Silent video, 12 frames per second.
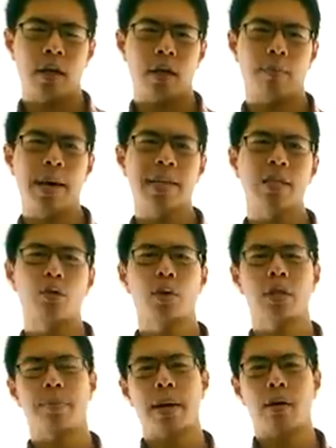The passage
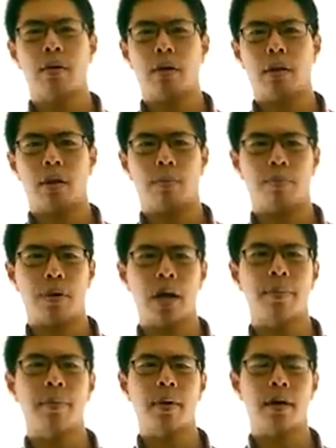was about the
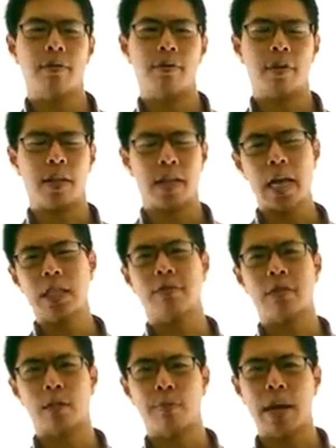problem of lots
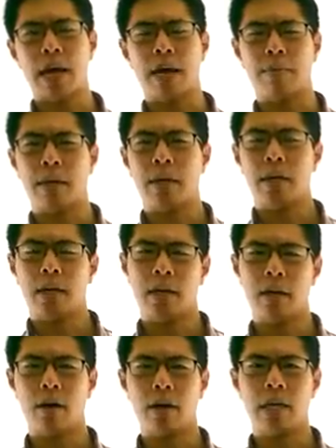of spam
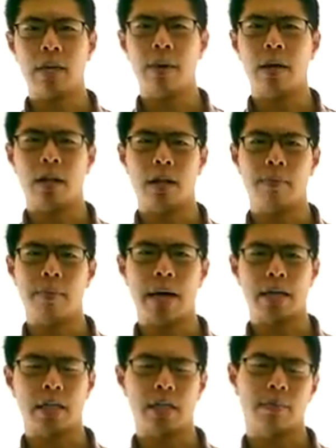in our email
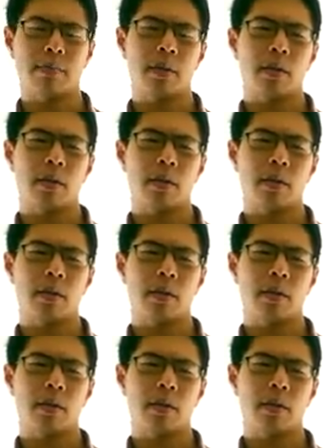inboxes.